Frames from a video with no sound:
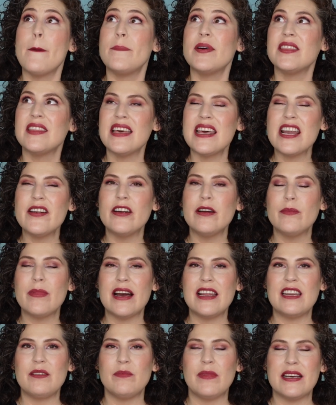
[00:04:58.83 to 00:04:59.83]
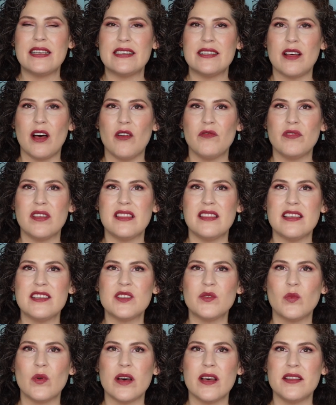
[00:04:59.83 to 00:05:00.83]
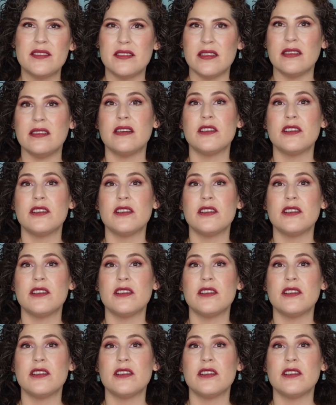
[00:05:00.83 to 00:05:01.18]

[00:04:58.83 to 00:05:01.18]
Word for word: But then I reminded myself that this was the